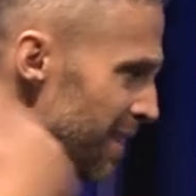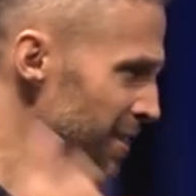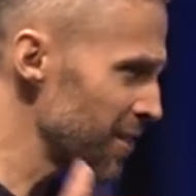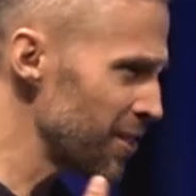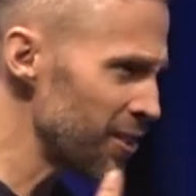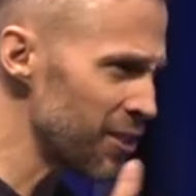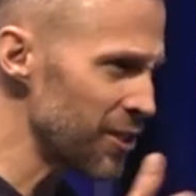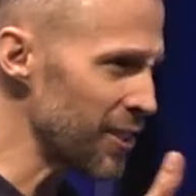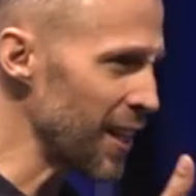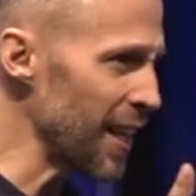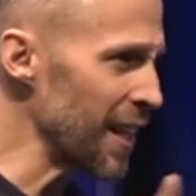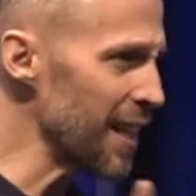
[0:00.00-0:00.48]

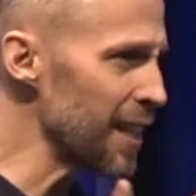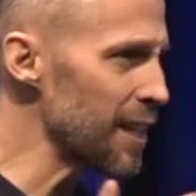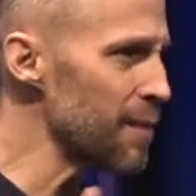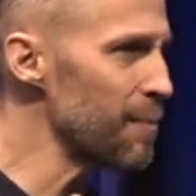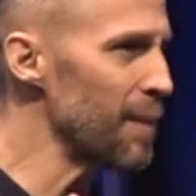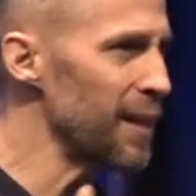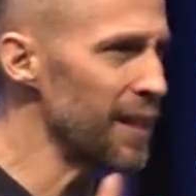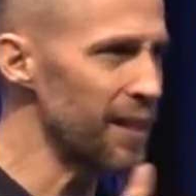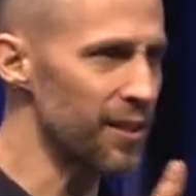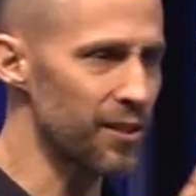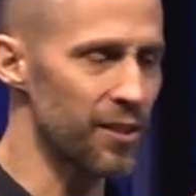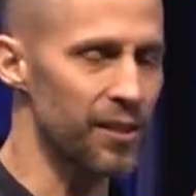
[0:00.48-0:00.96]
Just stay
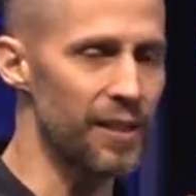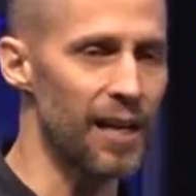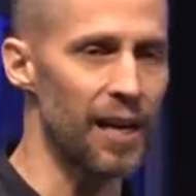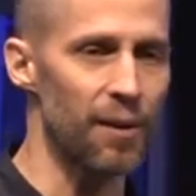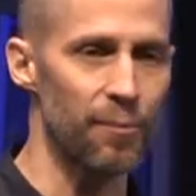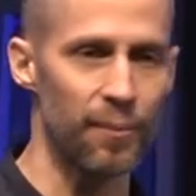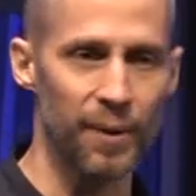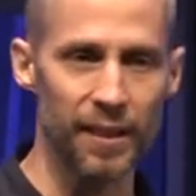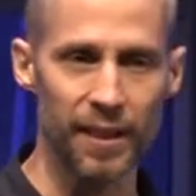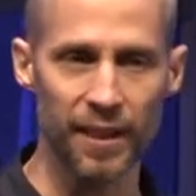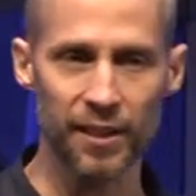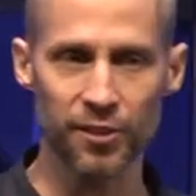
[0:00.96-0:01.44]
committed to
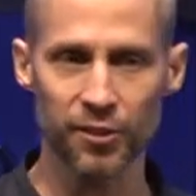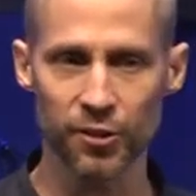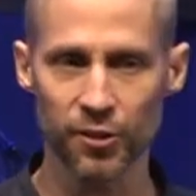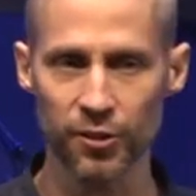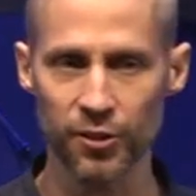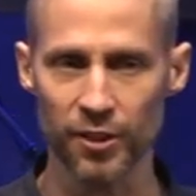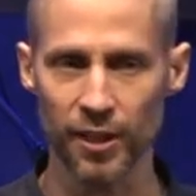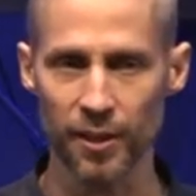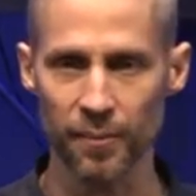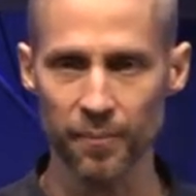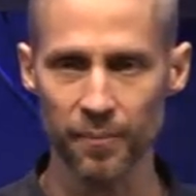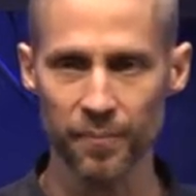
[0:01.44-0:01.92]
that
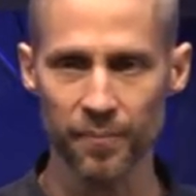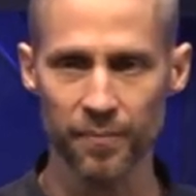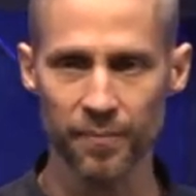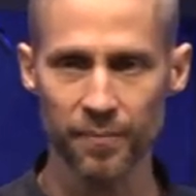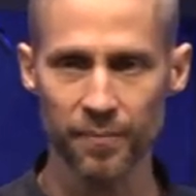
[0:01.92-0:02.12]
relationship.